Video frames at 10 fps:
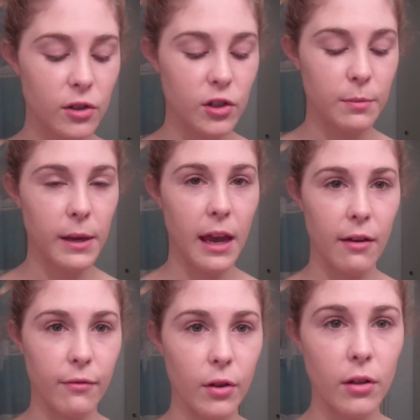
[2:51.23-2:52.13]
so just be
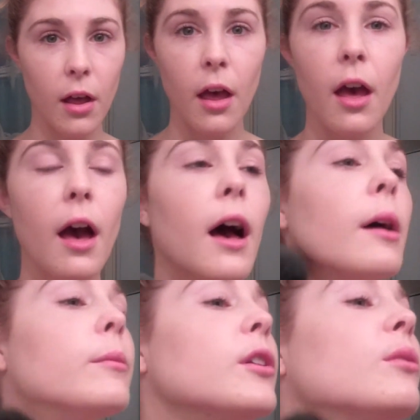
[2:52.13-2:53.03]
careful.
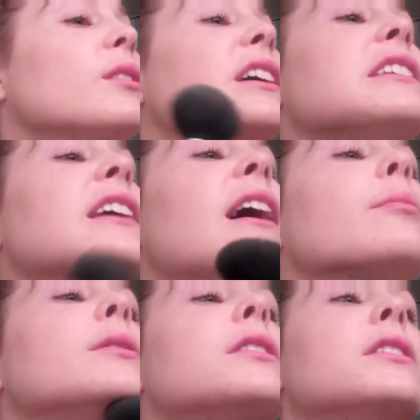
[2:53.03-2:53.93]
You don't want that to
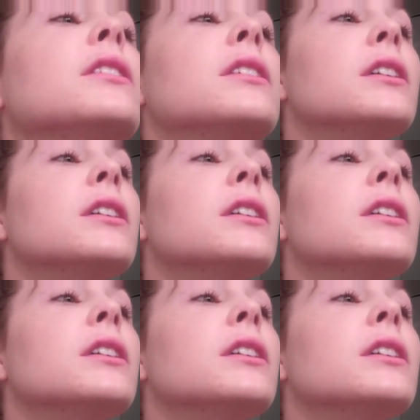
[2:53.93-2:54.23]
happen.